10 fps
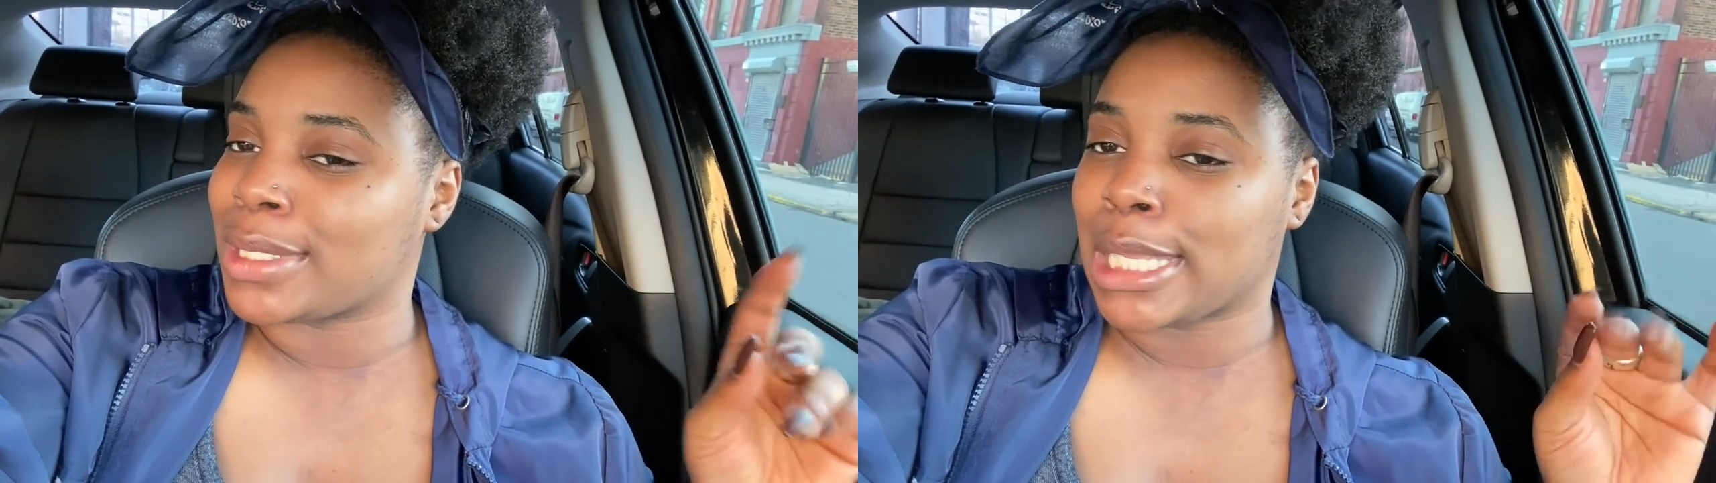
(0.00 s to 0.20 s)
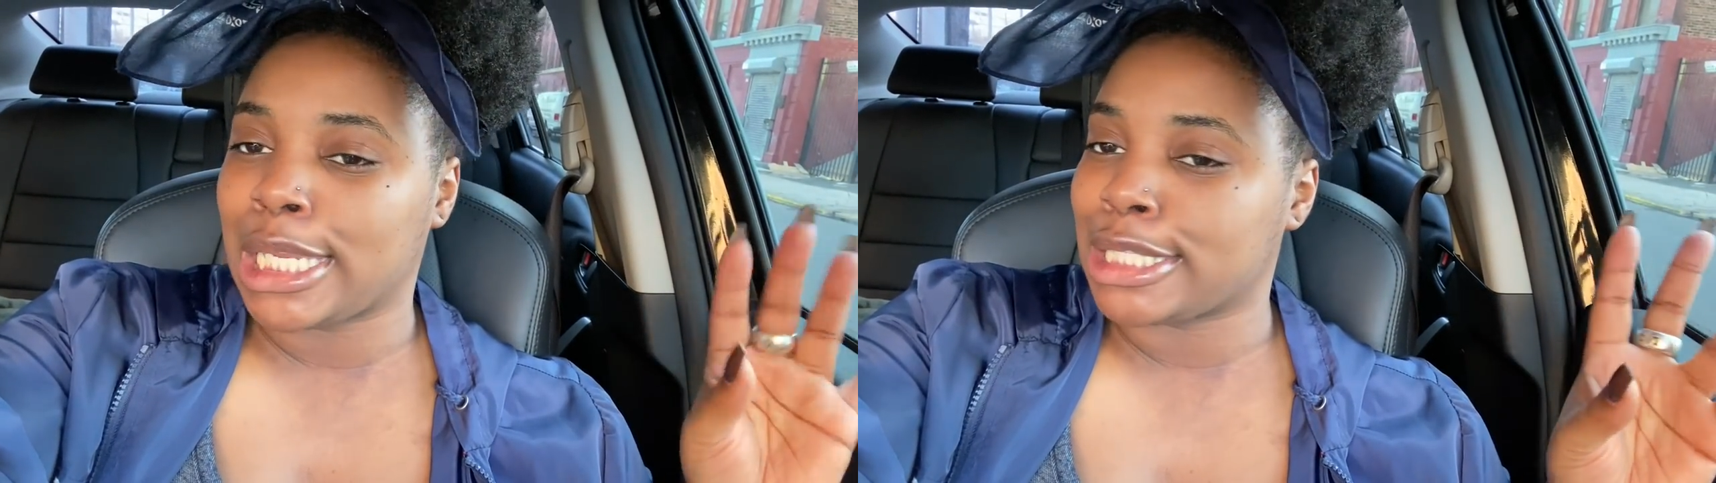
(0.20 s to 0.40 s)

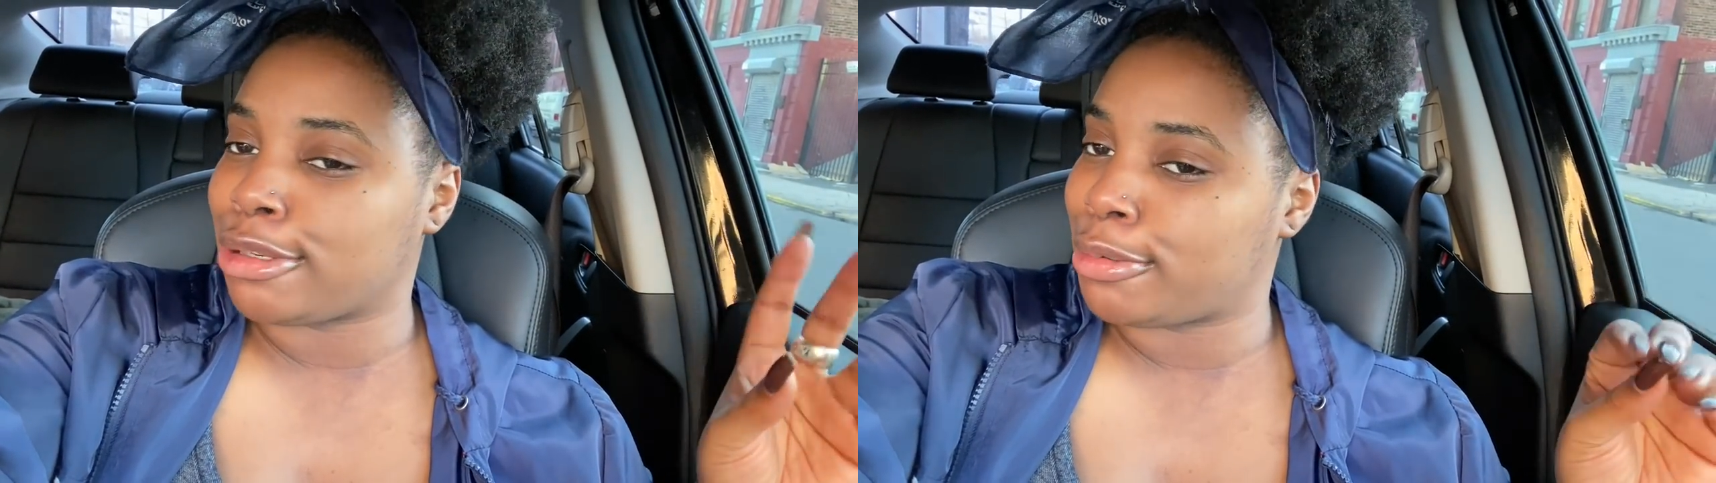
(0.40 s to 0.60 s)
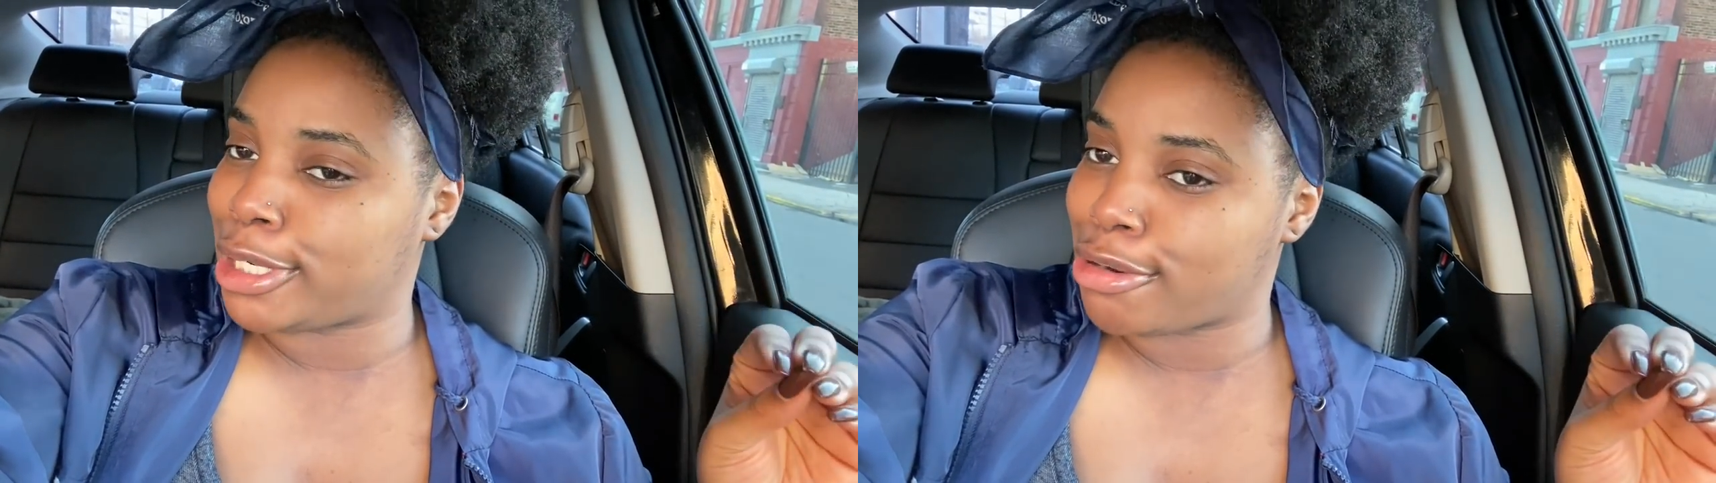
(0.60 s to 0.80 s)
it looks a
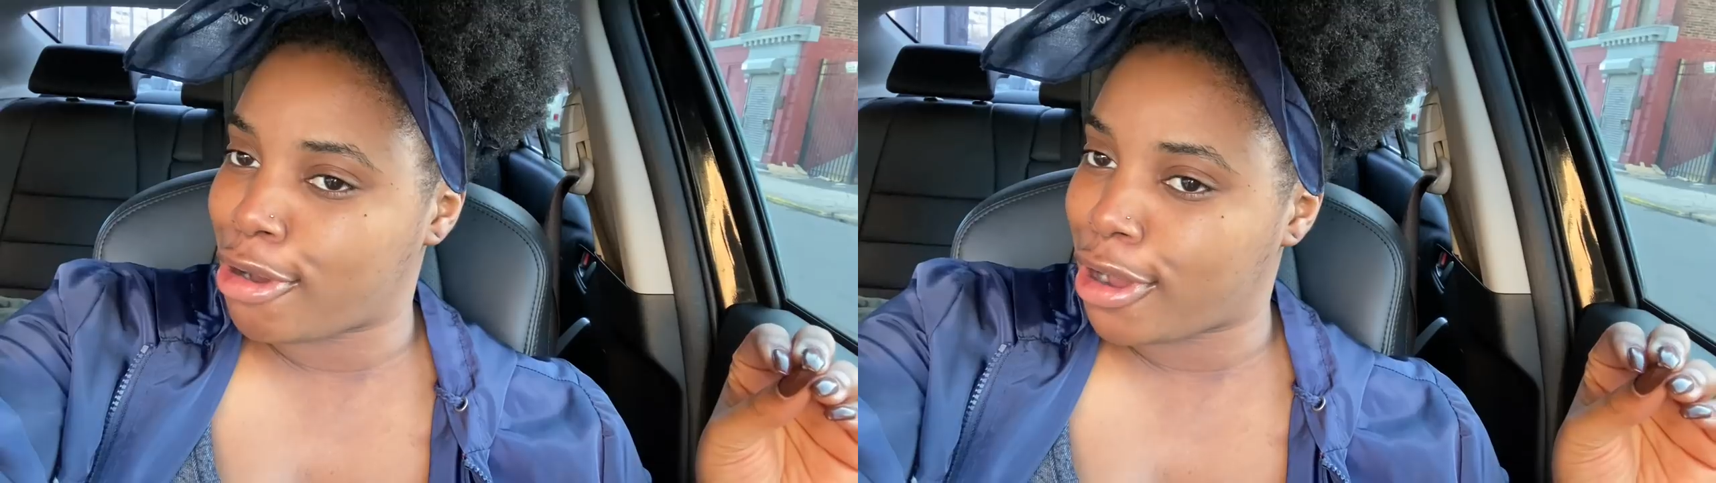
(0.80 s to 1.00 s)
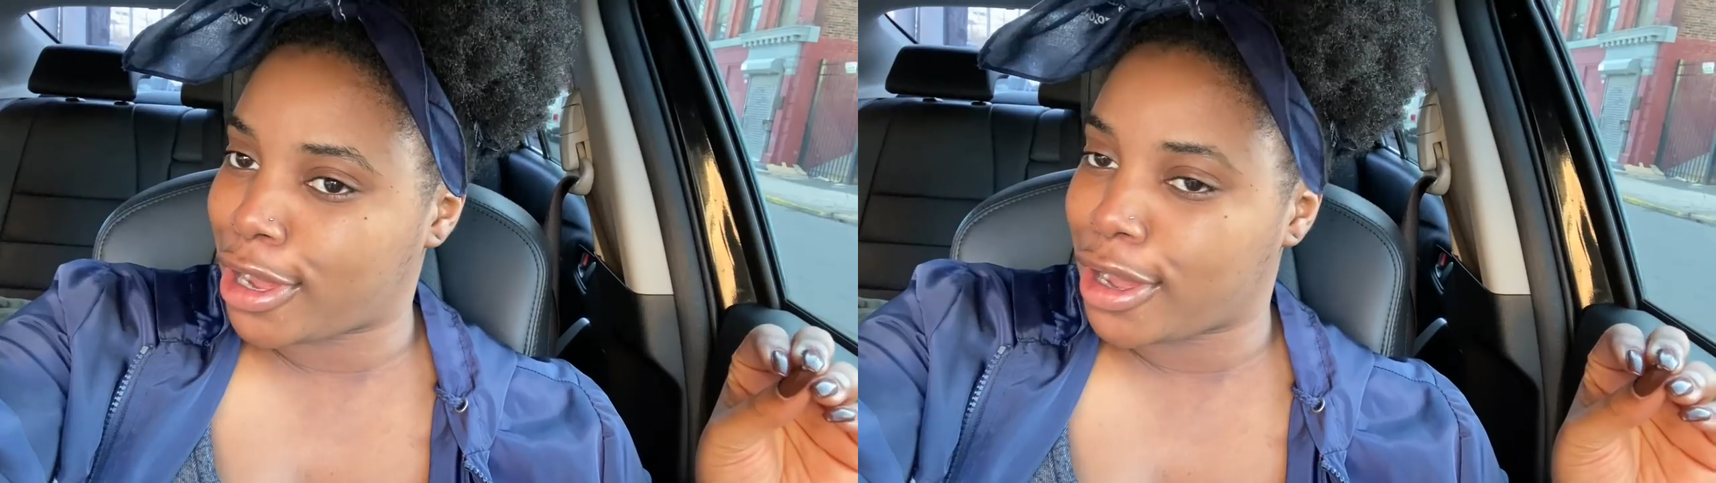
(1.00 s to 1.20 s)
little bit
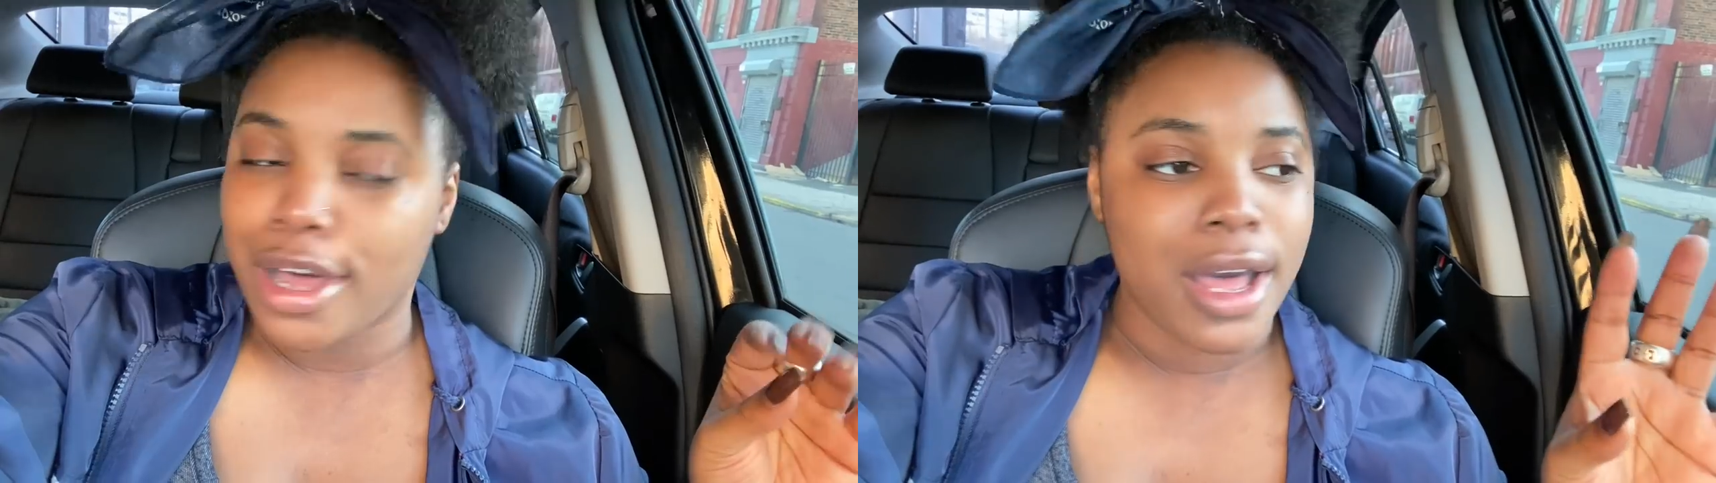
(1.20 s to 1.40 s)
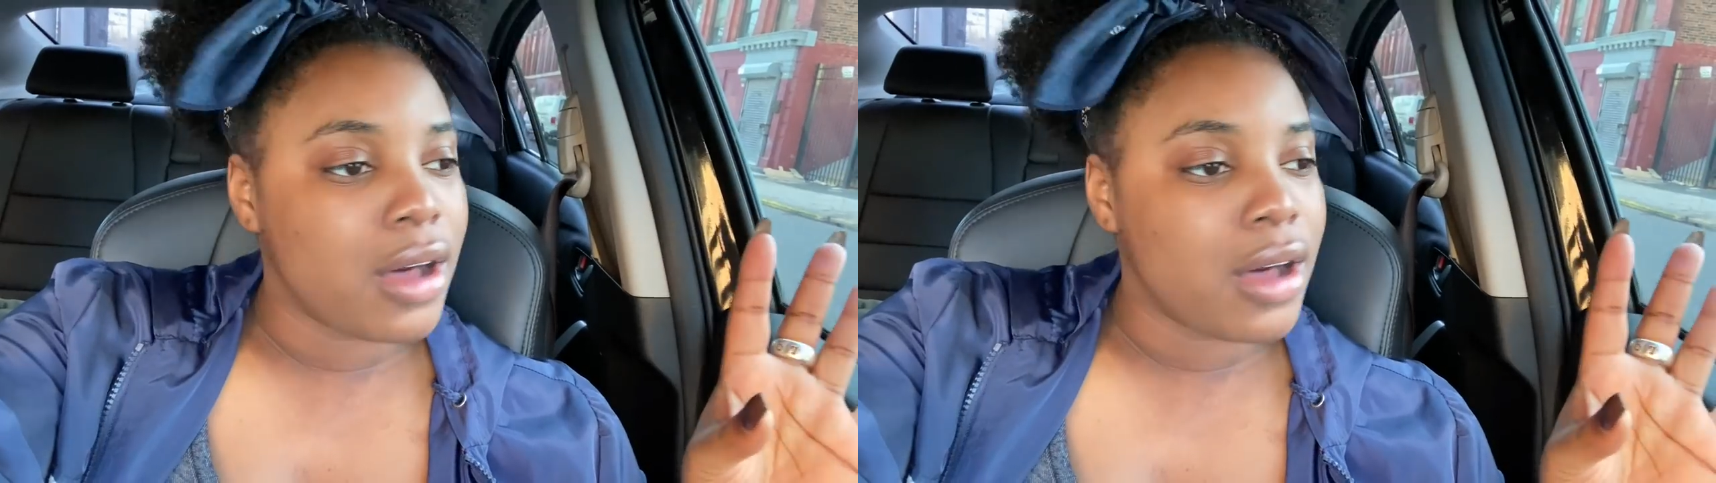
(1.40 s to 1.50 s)
darker.